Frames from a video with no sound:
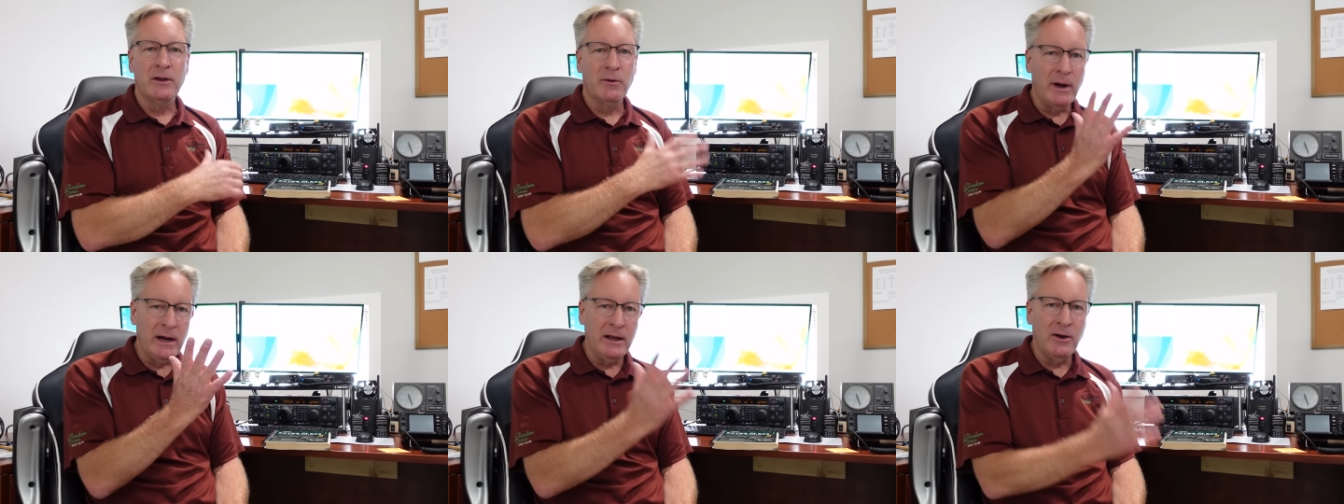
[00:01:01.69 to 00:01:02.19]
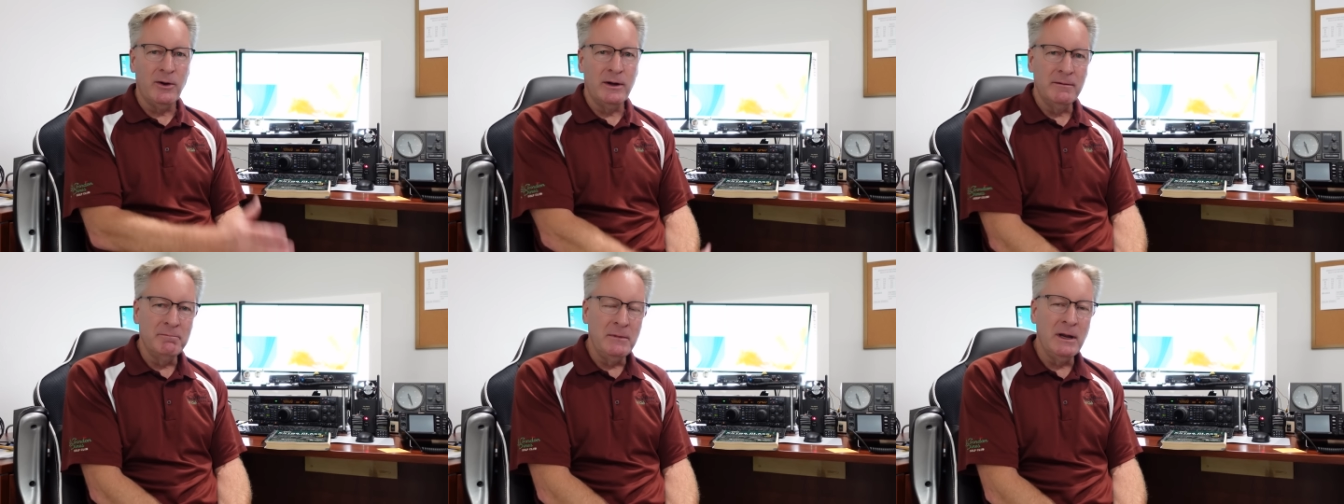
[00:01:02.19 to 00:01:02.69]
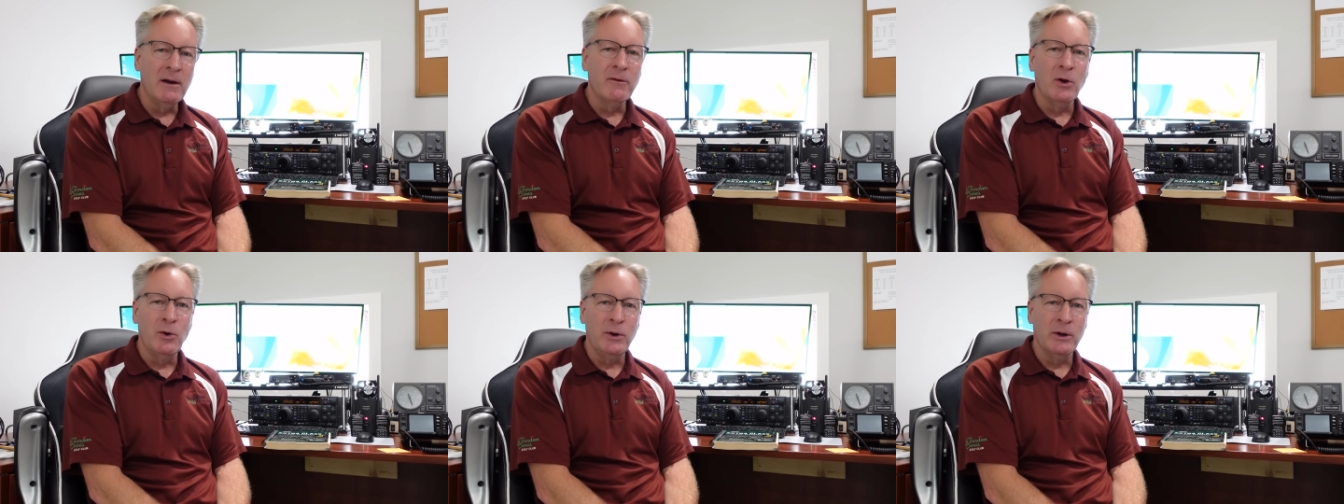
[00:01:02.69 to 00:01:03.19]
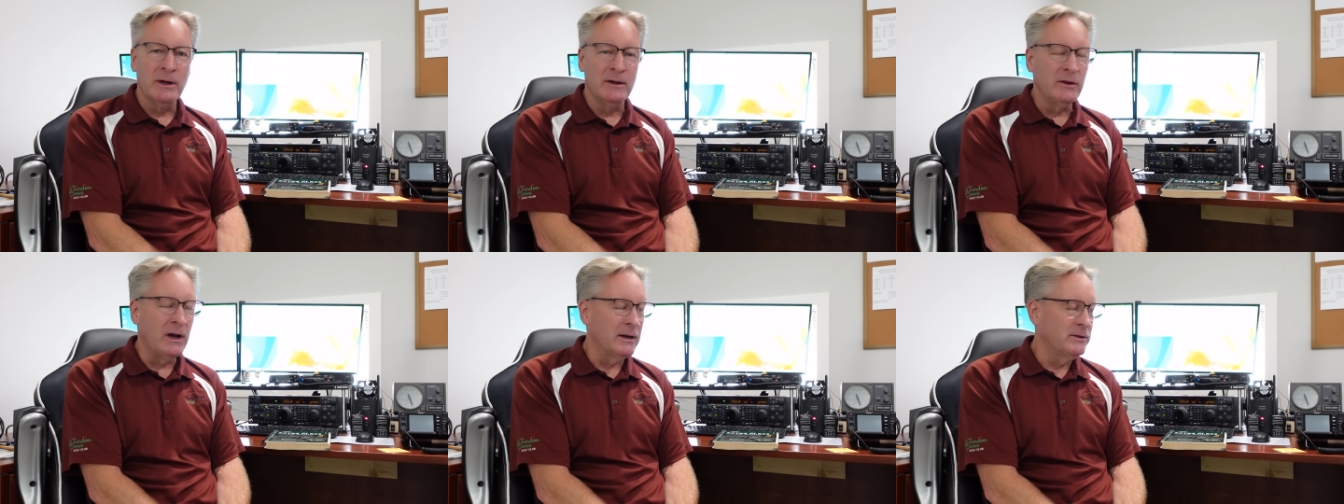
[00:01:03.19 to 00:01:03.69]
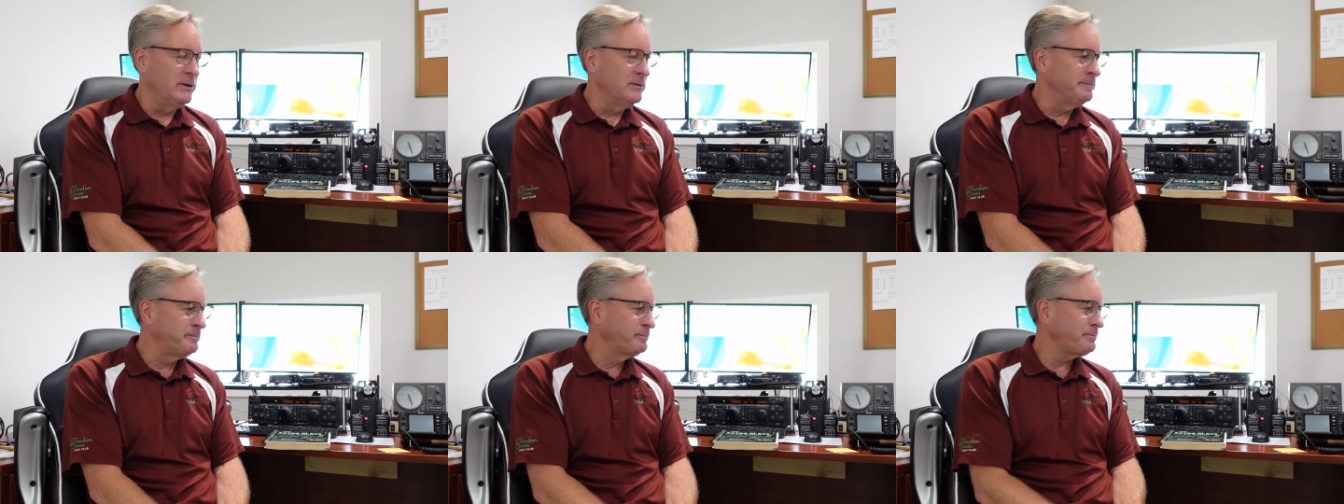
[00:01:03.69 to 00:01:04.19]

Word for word: on the radio and you never know who you're going to talk to.